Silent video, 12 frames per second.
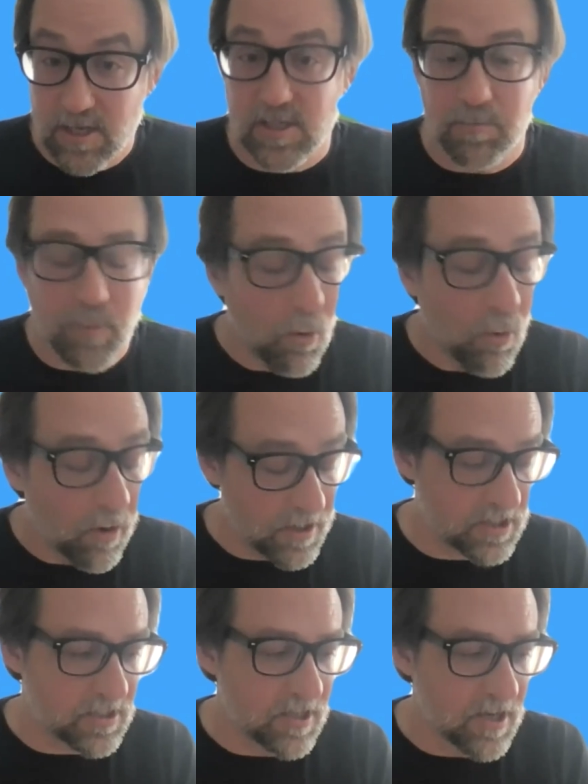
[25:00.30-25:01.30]

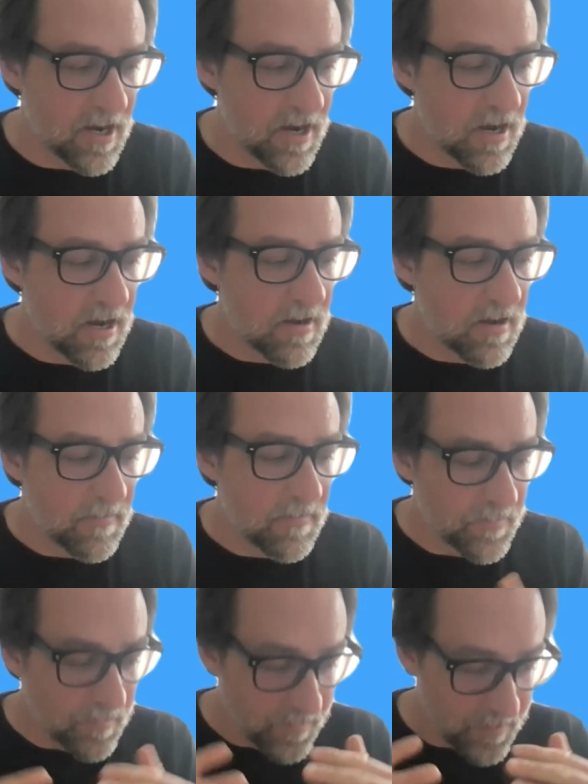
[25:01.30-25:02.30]
supports
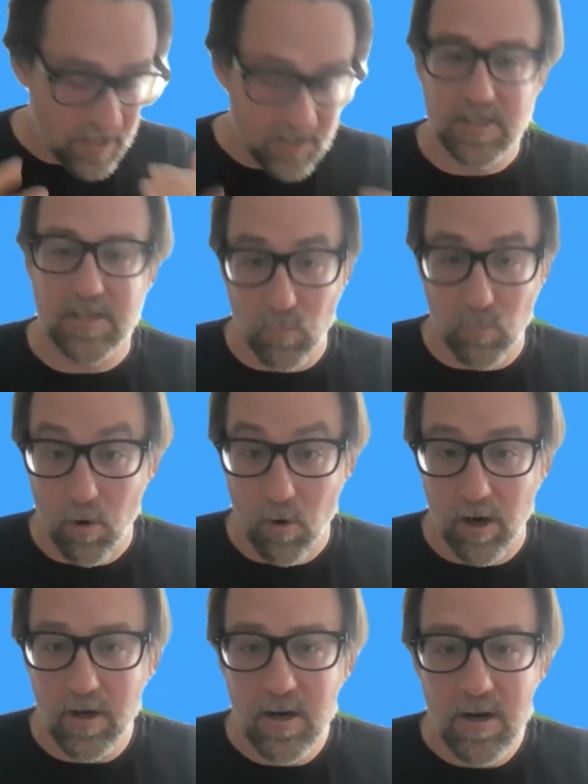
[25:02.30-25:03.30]
this
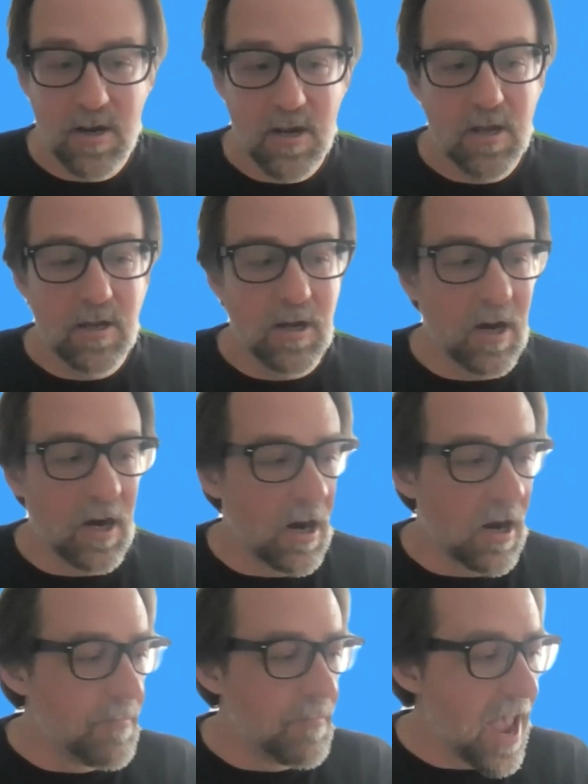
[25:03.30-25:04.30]
war,
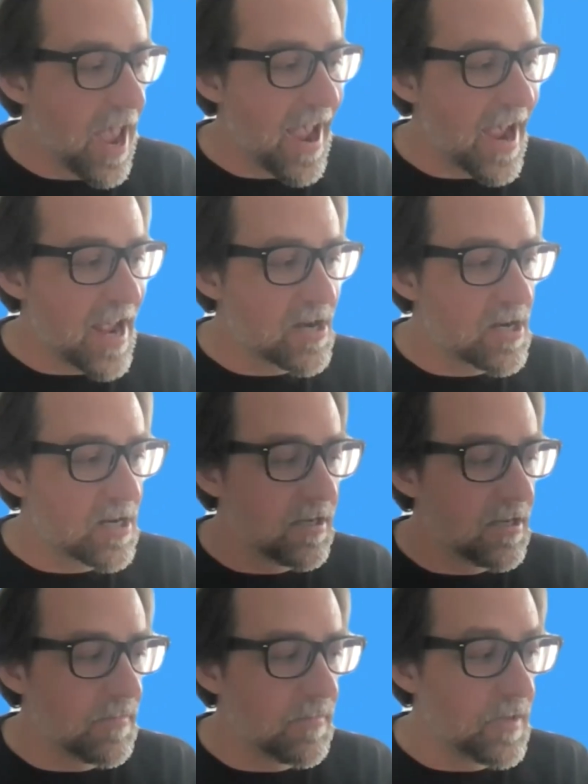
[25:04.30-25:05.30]
and
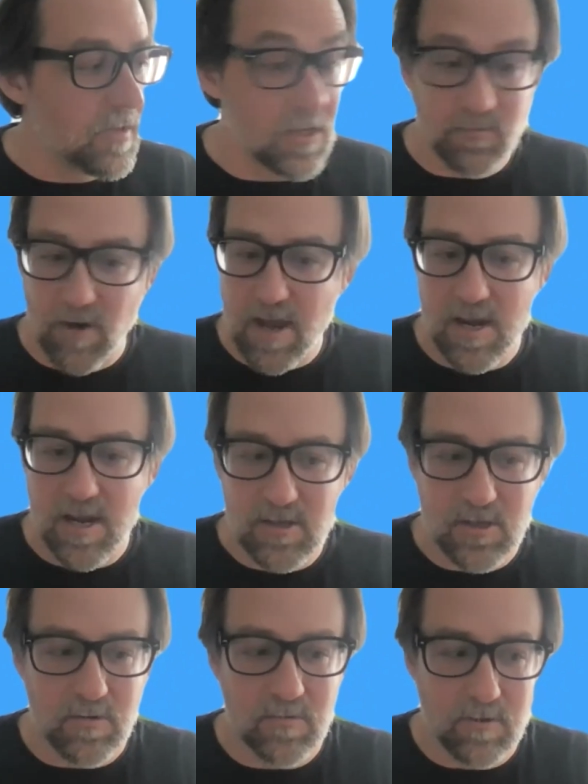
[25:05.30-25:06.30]
is ready
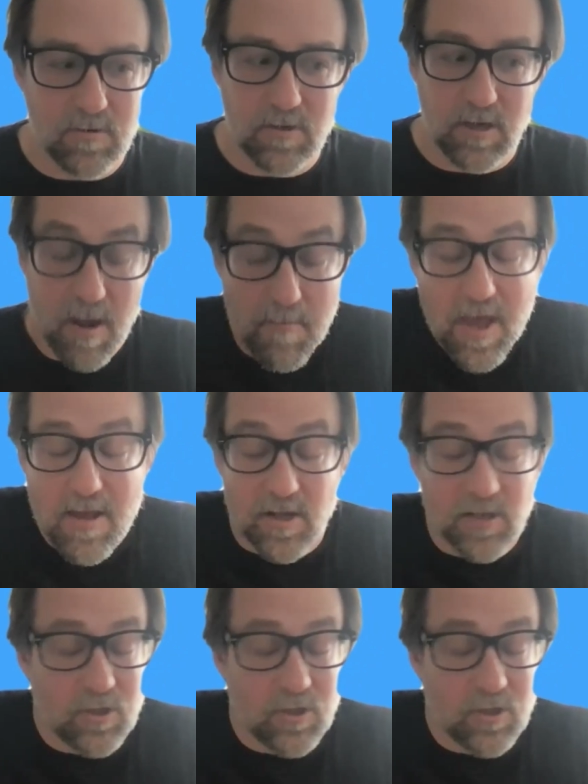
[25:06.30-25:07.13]
to commit,